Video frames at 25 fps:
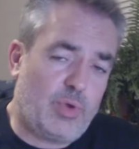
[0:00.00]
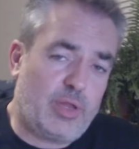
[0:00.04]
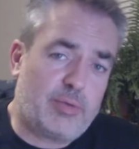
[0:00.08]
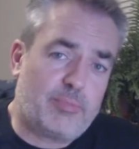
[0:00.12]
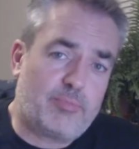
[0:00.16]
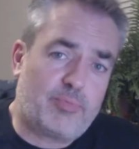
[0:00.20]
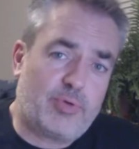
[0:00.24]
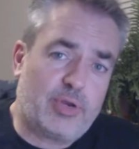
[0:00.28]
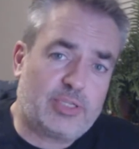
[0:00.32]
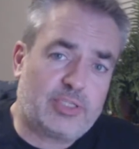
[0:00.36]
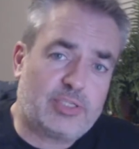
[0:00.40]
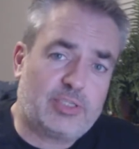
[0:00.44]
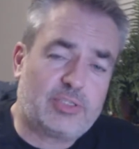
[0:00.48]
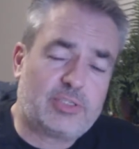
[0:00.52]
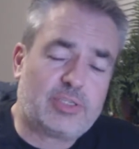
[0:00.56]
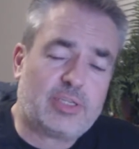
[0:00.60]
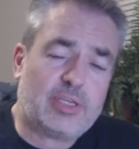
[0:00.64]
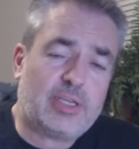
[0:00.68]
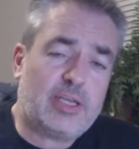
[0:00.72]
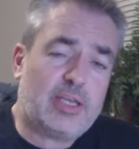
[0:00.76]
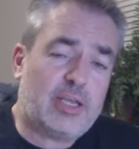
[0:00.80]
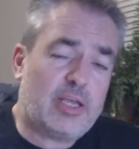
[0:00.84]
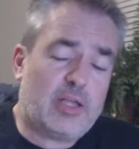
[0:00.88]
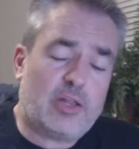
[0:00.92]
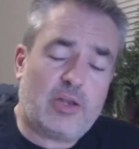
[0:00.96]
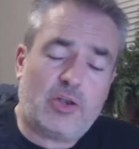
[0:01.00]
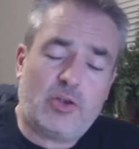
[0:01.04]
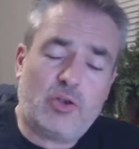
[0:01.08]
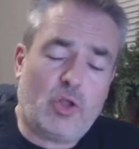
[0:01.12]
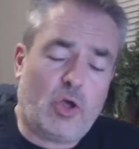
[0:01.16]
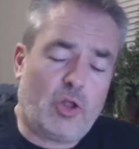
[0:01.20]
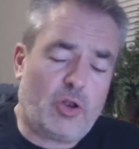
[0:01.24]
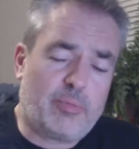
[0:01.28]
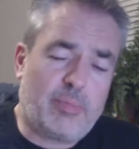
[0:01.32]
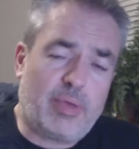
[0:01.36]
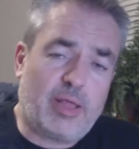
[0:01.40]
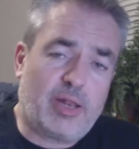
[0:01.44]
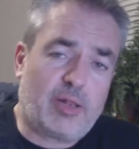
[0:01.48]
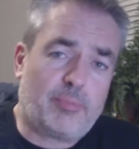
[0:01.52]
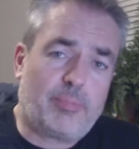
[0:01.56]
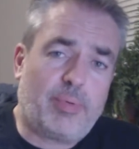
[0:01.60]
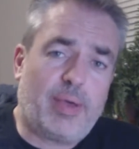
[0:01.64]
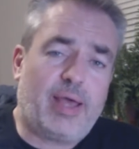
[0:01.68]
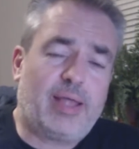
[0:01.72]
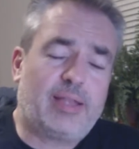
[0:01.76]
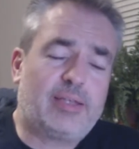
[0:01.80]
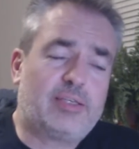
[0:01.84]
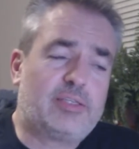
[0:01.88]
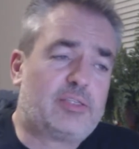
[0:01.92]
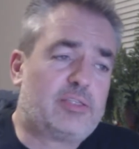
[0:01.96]
Wedding Present. Not a metal
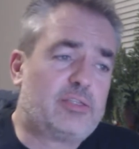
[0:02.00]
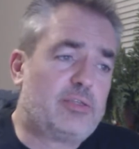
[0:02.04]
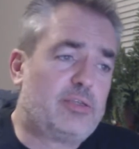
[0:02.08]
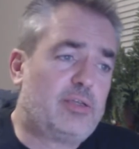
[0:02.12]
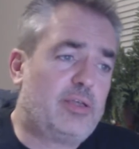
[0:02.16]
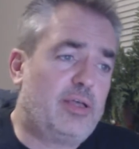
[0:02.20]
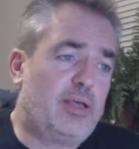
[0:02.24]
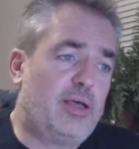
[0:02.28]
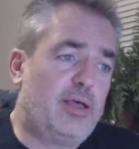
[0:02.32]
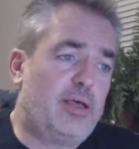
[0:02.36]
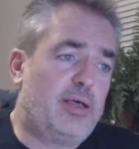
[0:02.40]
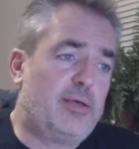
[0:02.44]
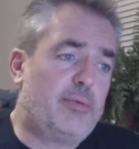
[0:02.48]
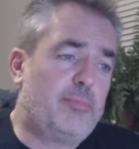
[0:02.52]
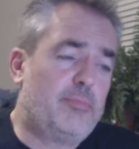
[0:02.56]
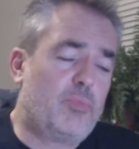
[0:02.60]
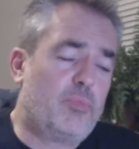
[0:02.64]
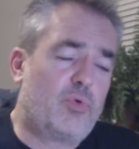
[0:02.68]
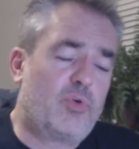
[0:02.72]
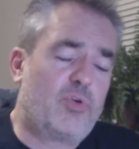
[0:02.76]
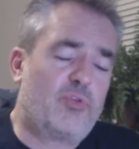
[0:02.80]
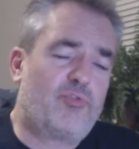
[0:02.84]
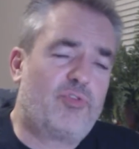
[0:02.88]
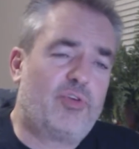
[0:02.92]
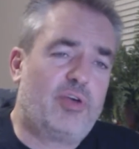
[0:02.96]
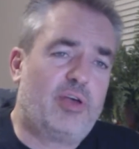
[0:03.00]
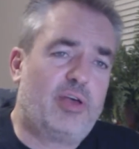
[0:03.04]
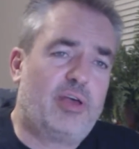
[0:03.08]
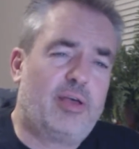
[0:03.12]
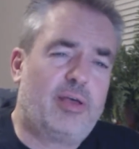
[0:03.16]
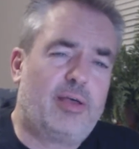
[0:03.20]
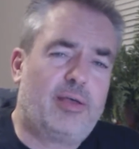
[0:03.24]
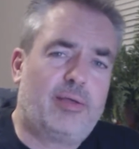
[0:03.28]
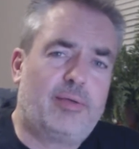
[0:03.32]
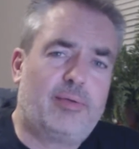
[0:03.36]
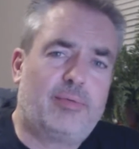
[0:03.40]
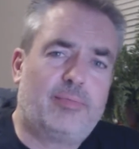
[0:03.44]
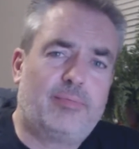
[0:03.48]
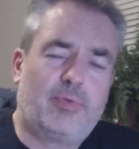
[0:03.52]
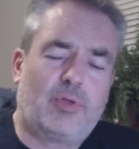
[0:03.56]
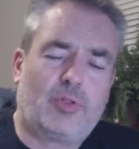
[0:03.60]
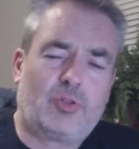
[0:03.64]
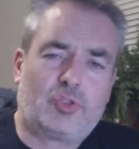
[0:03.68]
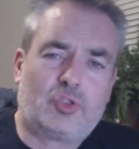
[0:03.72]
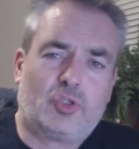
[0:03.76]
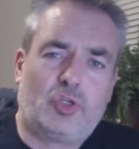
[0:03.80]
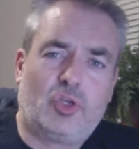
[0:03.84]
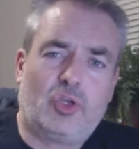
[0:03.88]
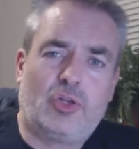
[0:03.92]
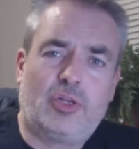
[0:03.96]
band, more of an
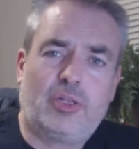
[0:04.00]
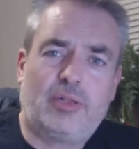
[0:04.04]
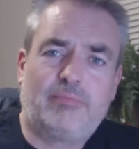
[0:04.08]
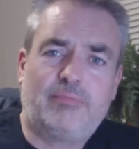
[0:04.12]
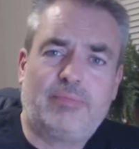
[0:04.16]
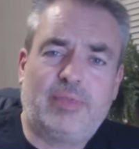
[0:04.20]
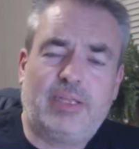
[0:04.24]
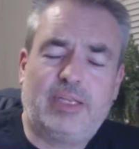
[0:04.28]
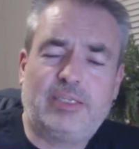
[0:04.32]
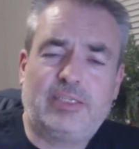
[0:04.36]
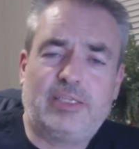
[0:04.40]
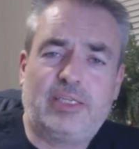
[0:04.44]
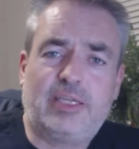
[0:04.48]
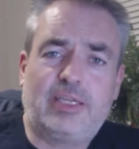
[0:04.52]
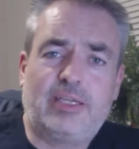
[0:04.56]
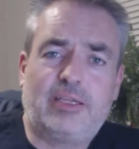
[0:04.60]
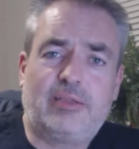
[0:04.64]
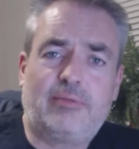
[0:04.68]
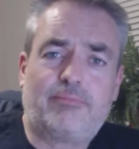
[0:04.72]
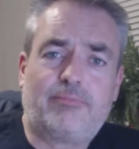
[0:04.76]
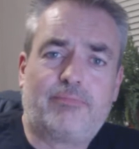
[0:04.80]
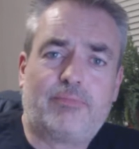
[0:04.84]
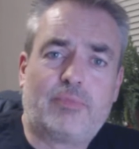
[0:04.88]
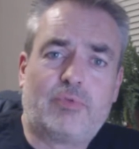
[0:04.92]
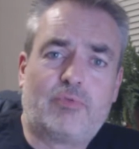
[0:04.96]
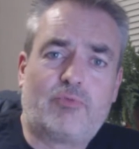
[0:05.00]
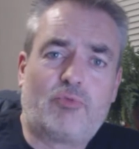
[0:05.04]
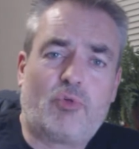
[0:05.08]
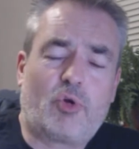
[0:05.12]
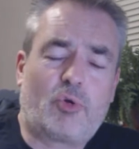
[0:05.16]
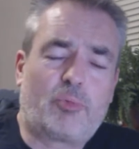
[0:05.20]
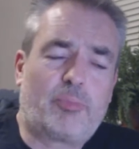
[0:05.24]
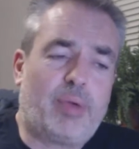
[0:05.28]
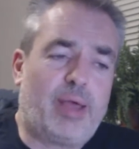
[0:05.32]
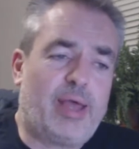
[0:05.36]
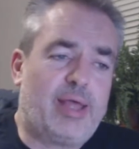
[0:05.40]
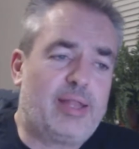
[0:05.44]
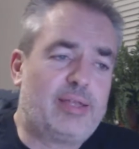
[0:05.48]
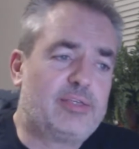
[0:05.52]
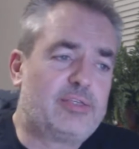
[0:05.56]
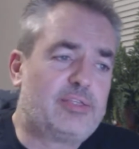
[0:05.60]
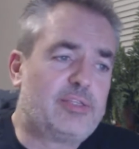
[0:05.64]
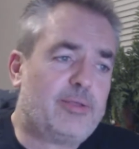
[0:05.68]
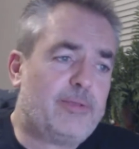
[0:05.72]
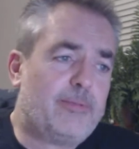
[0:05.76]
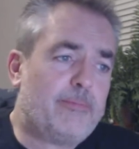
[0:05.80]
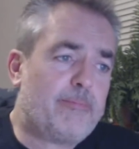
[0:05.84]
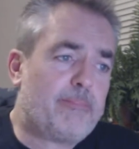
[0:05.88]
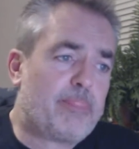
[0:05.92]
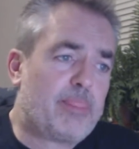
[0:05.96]
alternate indie rock band.